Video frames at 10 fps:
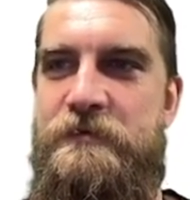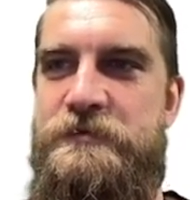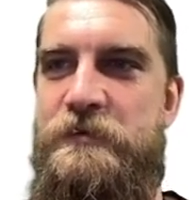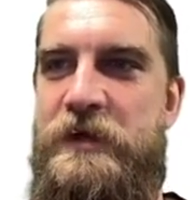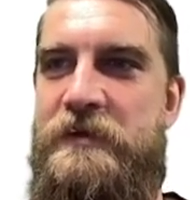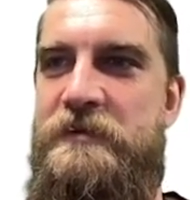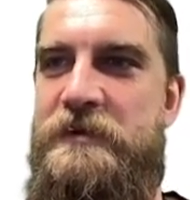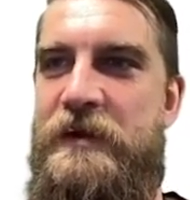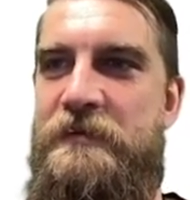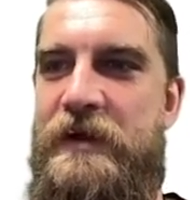So when I
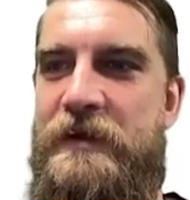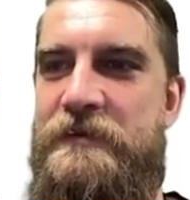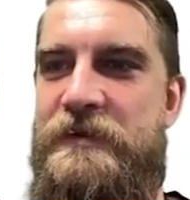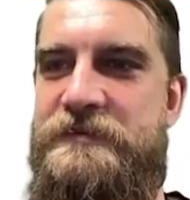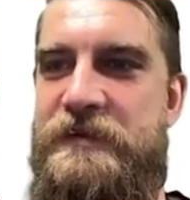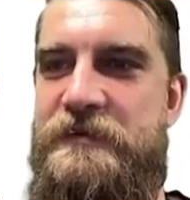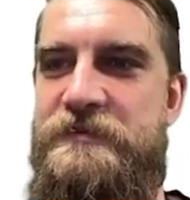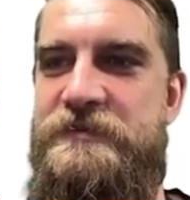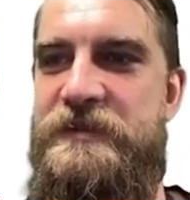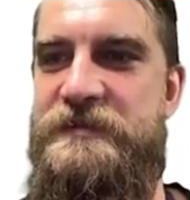click on that, it's like
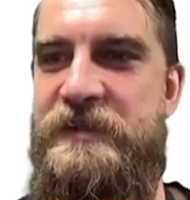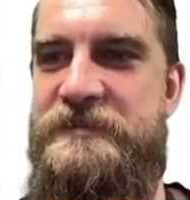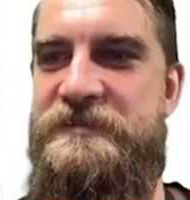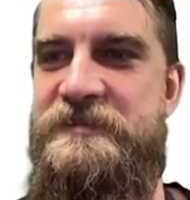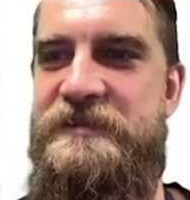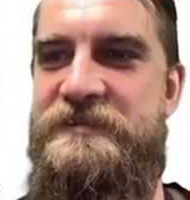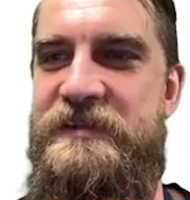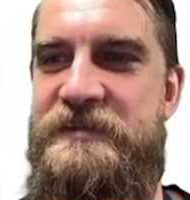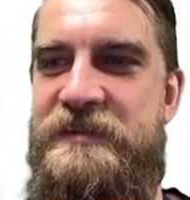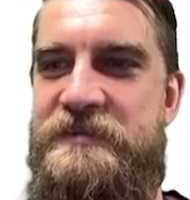there's these
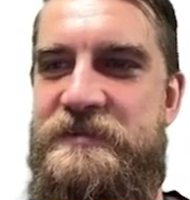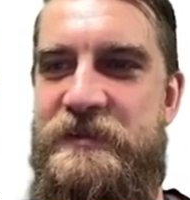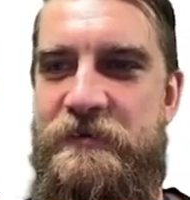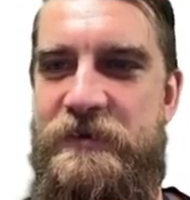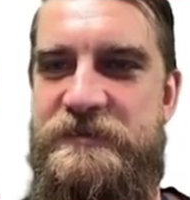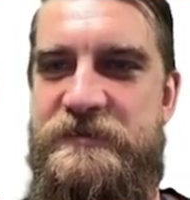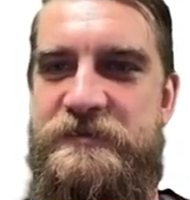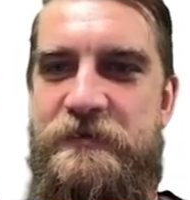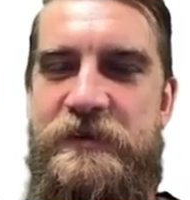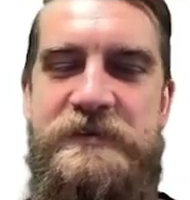existing dictionaries.
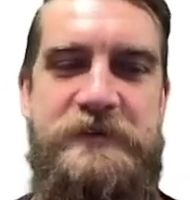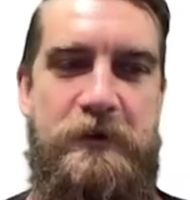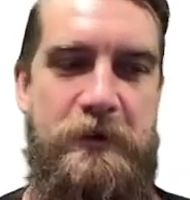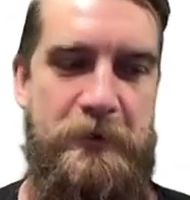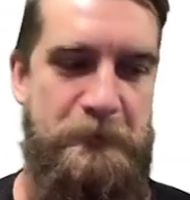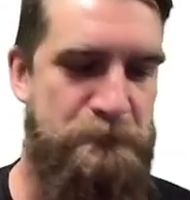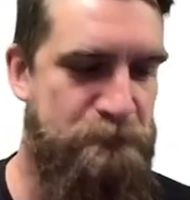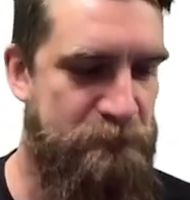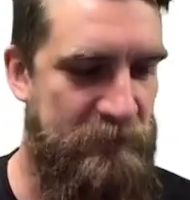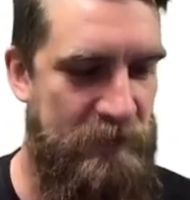So these are
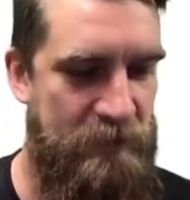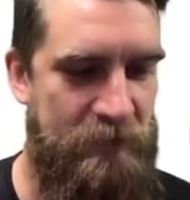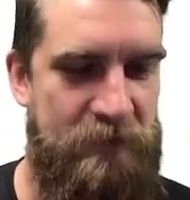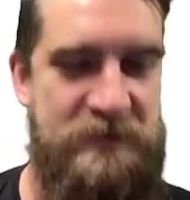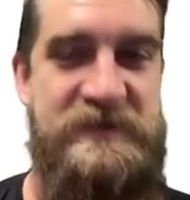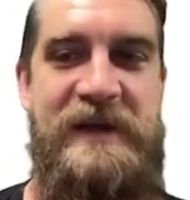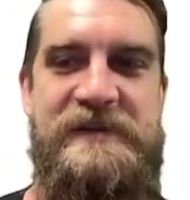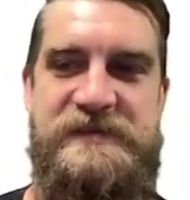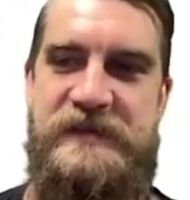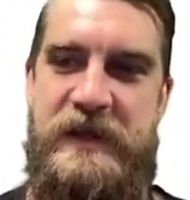
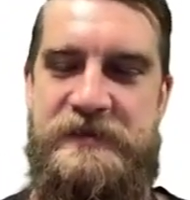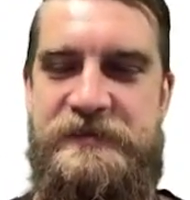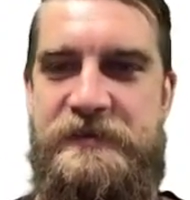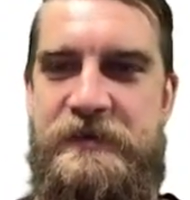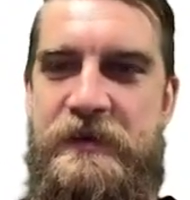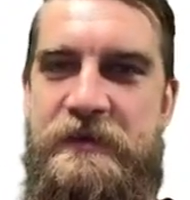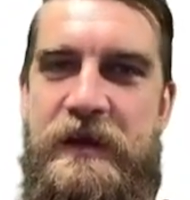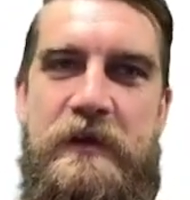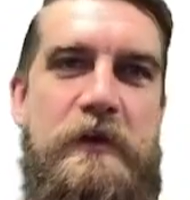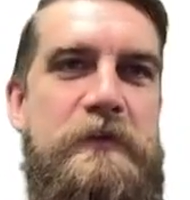data sets
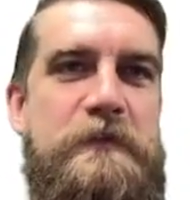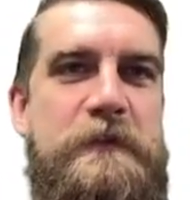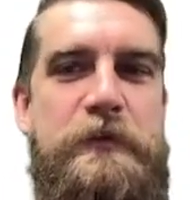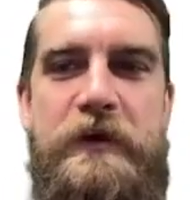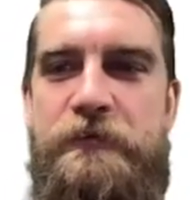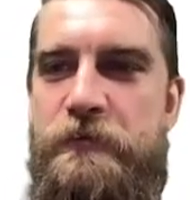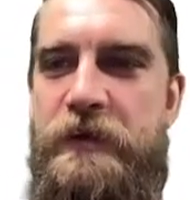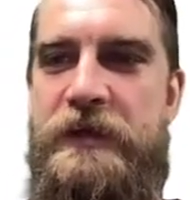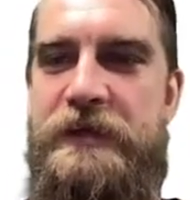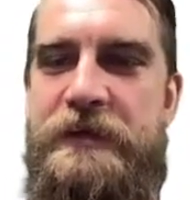that other people have
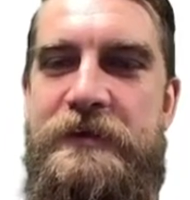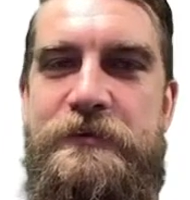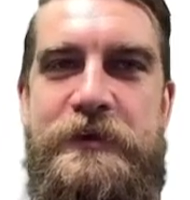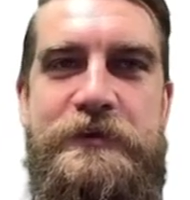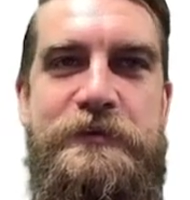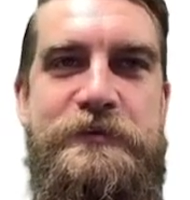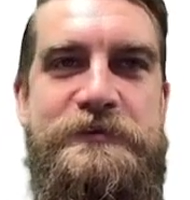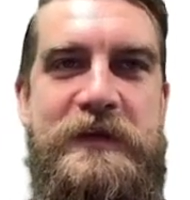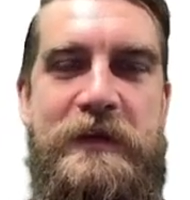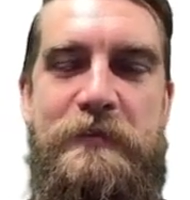created that you can
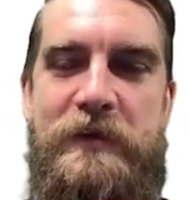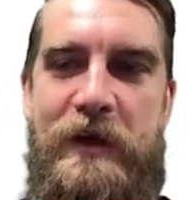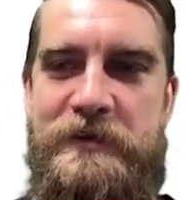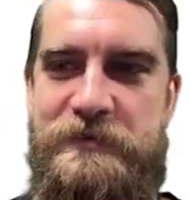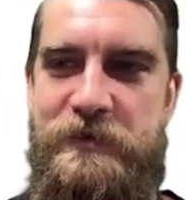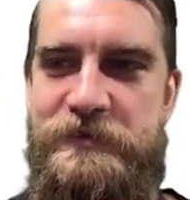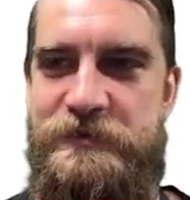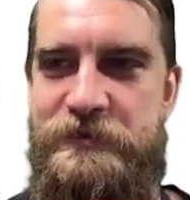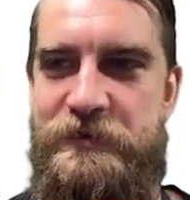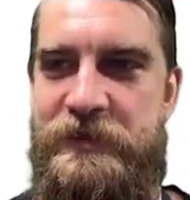use and apply to what
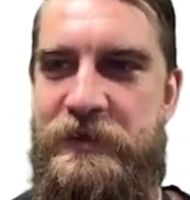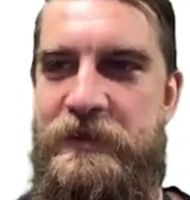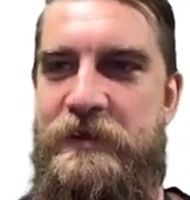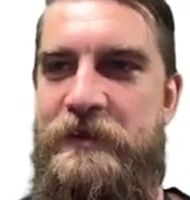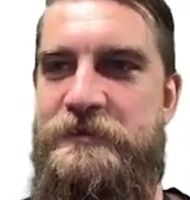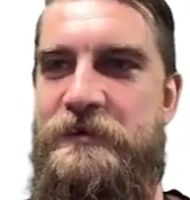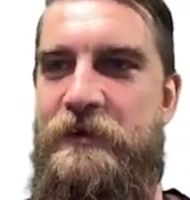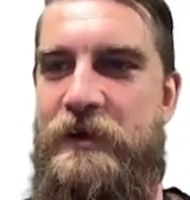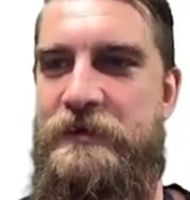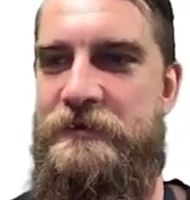you're doing. So
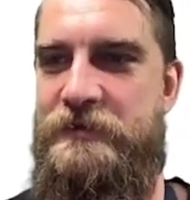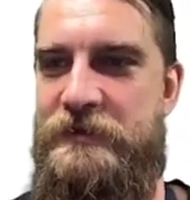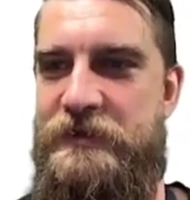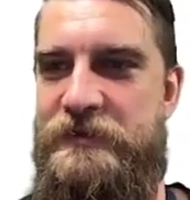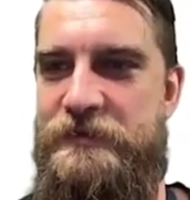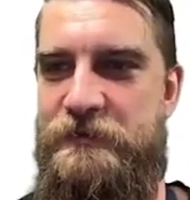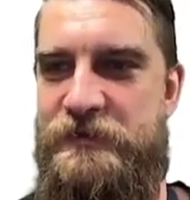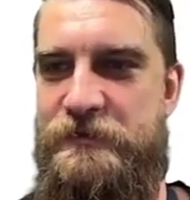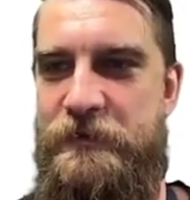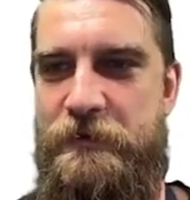I like looking at this one,
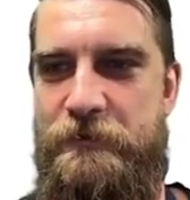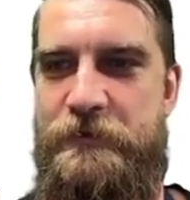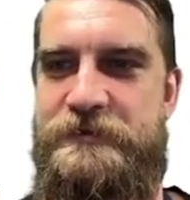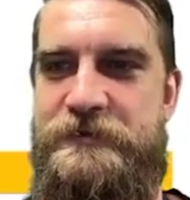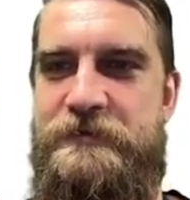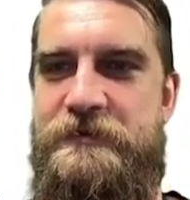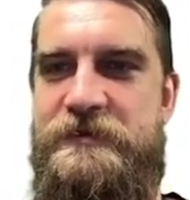swear words.